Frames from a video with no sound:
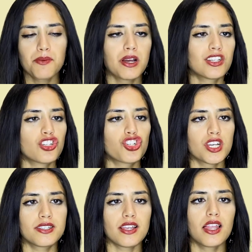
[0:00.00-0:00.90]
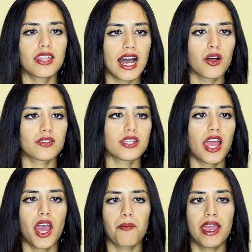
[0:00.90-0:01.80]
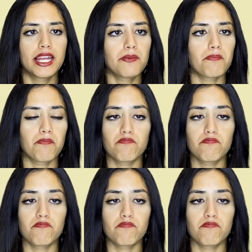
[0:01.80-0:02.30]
much just allows any